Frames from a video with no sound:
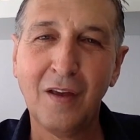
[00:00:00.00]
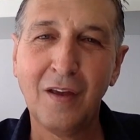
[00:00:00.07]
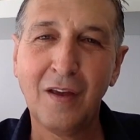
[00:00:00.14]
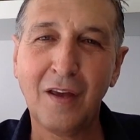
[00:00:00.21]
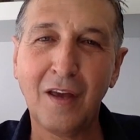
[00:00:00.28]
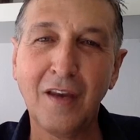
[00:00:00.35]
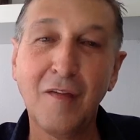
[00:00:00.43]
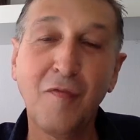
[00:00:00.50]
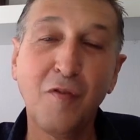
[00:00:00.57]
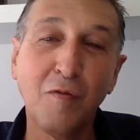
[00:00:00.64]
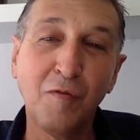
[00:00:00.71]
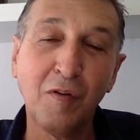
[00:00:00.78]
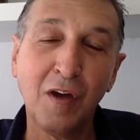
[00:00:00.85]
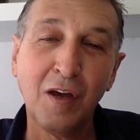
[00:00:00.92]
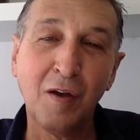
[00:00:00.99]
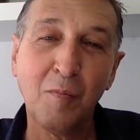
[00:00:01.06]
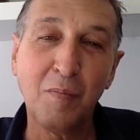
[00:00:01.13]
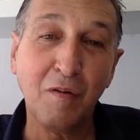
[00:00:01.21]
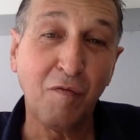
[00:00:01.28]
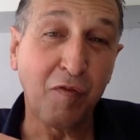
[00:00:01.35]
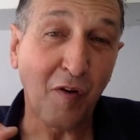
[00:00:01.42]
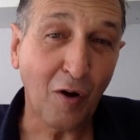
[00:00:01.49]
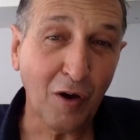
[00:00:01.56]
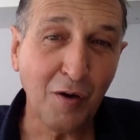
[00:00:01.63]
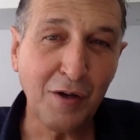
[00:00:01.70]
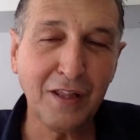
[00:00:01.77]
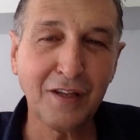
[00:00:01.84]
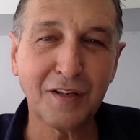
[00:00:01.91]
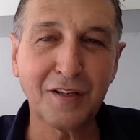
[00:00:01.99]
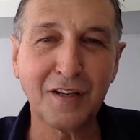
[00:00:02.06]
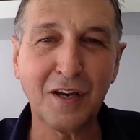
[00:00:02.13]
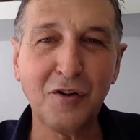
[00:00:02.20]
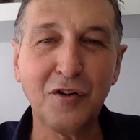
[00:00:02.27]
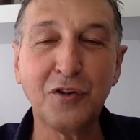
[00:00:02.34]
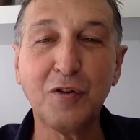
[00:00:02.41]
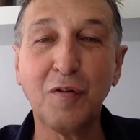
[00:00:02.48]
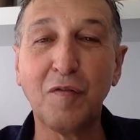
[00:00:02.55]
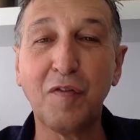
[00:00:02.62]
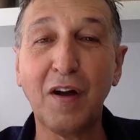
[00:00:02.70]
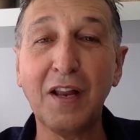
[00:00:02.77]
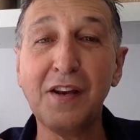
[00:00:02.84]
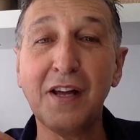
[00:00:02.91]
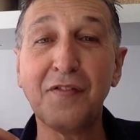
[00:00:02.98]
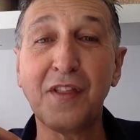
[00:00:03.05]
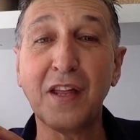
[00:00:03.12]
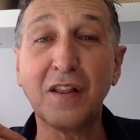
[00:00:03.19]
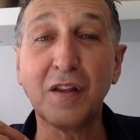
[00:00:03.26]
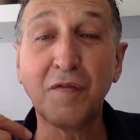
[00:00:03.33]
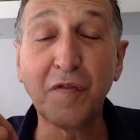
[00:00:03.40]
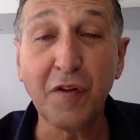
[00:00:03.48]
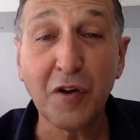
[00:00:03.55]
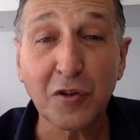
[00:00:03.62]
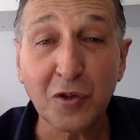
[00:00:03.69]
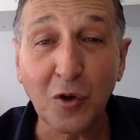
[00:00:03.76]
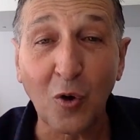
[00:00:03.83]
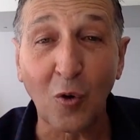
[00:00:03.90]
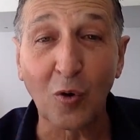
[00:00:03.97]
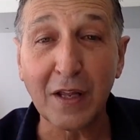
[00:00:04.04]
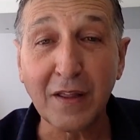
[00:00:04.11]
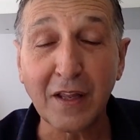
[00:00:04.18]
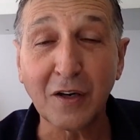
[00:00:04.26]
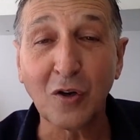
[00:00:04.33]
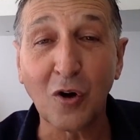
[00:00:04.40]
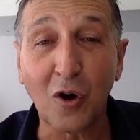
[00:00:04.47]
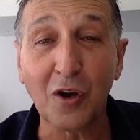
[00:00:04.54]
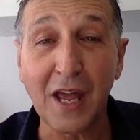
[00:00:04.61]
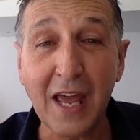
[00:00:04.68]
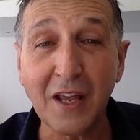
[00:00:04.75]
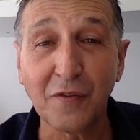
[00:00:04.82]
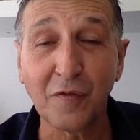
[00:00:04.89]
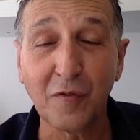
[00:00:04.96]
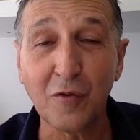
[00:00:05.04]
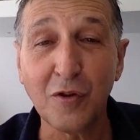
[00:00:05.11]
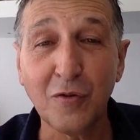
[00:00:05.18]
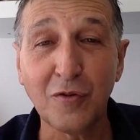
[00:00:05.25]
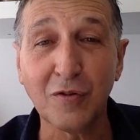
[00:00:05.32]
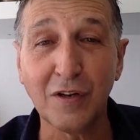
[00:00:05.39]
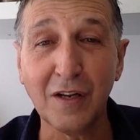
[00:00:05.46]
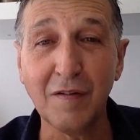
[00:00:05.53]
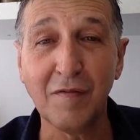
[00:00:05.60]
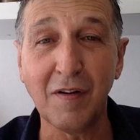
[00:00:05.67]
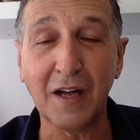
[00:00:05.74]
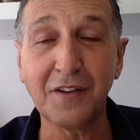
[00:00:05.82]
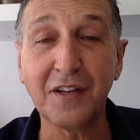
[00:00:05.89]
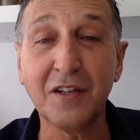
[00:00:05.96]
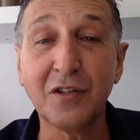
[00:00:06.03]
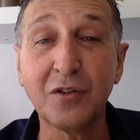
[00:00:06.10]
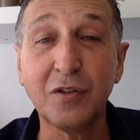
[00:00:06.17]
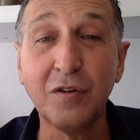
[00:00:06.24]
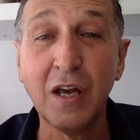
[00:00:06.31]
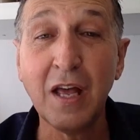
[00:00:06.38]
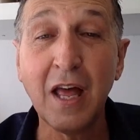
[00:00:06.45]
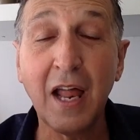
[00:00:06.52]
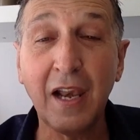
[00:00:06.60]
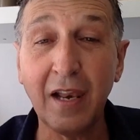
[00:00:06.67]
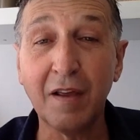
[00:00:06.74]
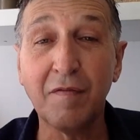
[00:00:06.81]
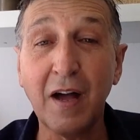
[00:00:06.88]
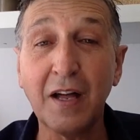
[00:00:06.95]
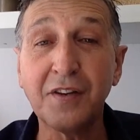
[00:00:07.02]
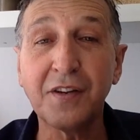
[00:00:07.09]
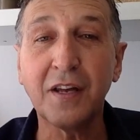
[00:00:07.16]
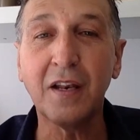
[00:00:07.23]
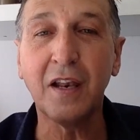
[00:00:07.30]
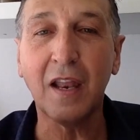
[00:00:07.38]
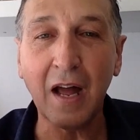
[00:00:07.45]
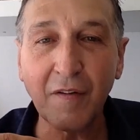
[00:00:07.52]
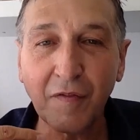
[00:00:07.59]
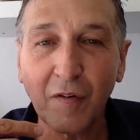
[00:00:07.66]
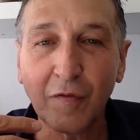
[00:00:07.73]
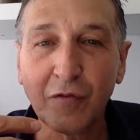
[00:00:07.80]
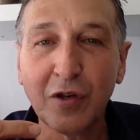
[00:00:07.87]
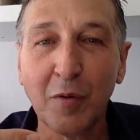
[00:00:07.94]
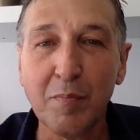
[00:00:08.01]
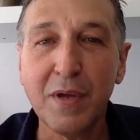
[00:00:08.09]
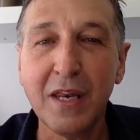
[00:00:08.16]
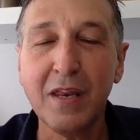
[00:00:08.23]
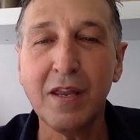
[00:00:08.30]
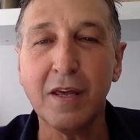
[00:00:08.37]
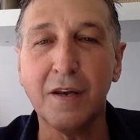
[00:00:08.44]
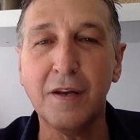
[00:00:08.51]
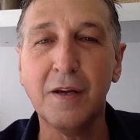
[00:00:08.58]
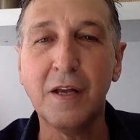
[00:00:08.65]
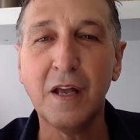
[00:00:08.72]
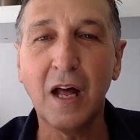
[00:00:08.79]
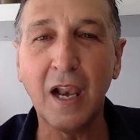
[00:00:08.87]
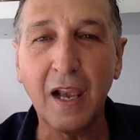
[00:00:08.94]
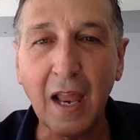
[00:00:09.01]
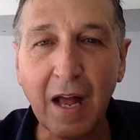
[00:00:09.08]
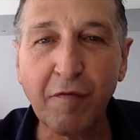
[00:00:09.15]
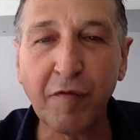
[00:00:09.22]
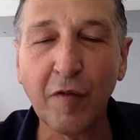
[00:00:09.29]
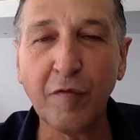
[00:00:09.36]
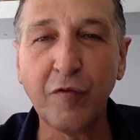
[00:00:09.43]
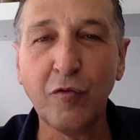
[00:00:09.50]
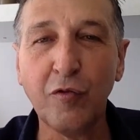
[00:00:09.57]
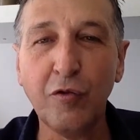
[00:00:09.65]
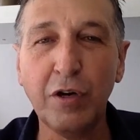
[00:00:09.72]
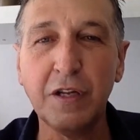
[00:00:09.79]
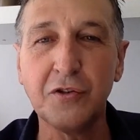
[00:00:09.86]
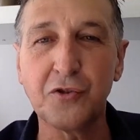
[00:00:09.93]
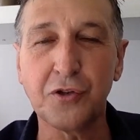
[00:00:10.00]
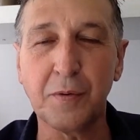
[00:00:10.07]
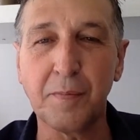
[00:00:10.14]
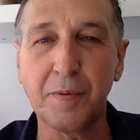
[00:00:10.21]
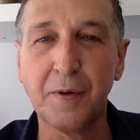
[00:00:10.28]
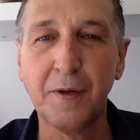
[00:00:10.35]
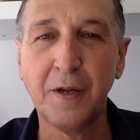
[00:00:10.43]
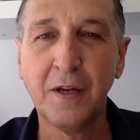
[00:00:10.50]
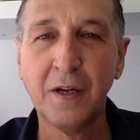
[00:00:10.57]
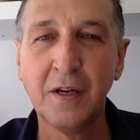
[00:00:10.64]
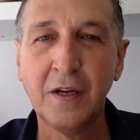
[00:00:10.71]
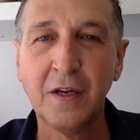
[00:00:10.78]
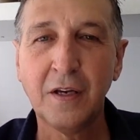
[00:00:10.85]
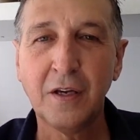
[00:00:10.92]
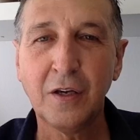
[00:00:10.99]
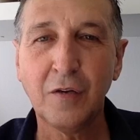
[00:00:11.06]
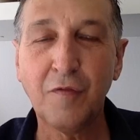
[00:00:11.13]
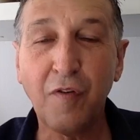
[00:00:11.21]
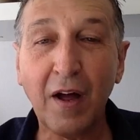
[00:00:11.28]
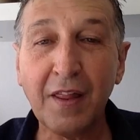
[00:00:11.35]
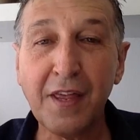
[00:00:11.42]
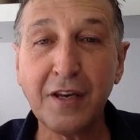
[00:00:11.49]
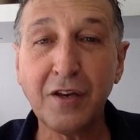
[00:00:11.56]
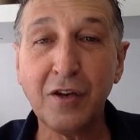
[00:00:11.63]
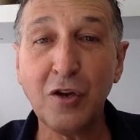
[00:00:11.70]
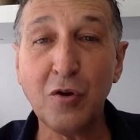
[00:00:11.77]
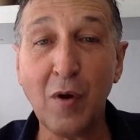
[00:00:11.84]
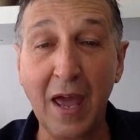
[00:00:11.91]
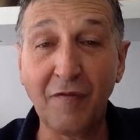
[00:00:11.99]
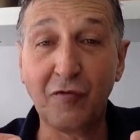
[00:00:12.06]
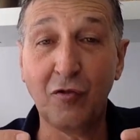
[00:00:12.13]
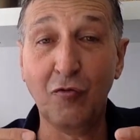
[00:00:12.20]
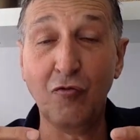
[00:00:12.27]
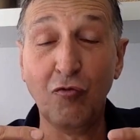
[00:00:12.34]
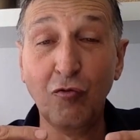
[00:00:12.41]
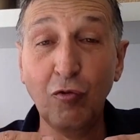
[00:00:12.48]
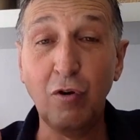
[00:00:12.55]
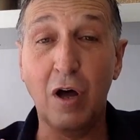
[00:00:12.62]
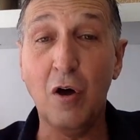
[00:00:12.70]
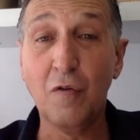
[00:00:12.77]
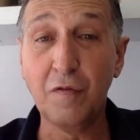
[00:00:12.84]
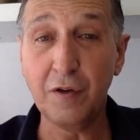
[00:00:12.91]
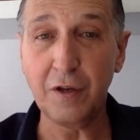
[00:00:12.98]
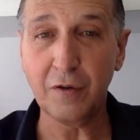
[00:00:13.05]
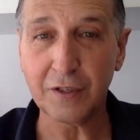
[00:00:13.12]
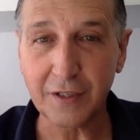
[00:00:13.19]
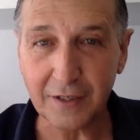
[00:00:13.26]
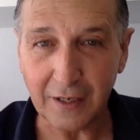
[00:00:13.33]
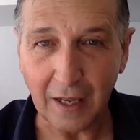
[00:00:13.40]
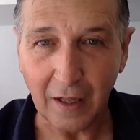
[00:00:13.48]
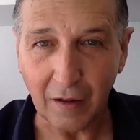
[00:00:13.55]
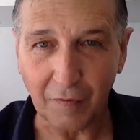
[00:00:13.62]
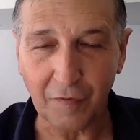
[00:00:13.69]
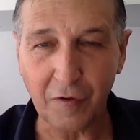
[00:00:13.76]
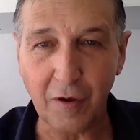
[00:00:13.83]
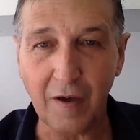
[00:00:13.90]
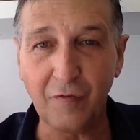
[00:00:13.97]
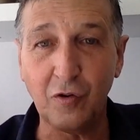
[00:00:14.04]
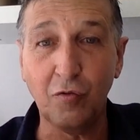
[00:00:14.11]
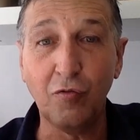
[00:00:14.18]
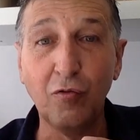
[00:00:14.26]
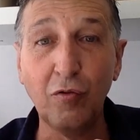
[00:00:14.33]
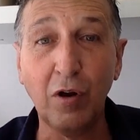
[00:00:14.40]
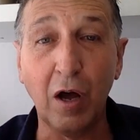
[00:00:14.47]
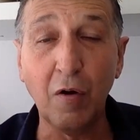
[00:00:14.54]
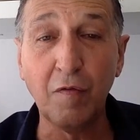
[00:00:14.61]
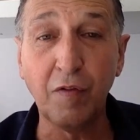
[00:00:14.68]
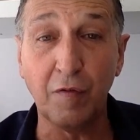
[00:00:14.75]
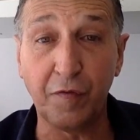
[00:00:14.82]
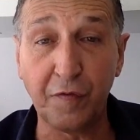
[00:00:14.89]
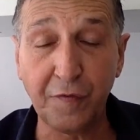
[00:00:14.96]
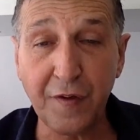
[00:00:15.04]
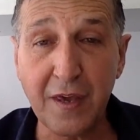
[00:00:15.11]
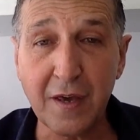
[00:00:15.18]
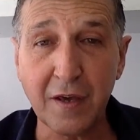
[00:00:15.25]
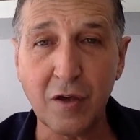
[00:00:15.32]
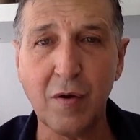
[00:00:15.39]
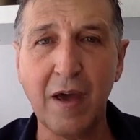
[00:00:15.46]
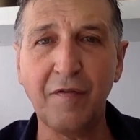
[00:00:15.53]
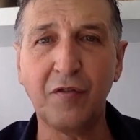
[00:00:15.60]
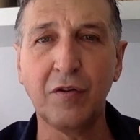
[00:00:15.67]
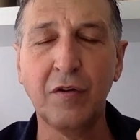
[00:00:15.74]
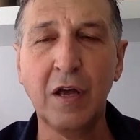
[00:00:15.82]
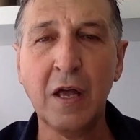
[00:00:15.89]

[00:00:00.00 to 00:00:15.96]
And if you've been following this series, you'll find out that the first calling that God has for you to live out is to live out a life of dominion, a life of rulership. You find that you have to rule over yourself, you have to rule over fear, you have to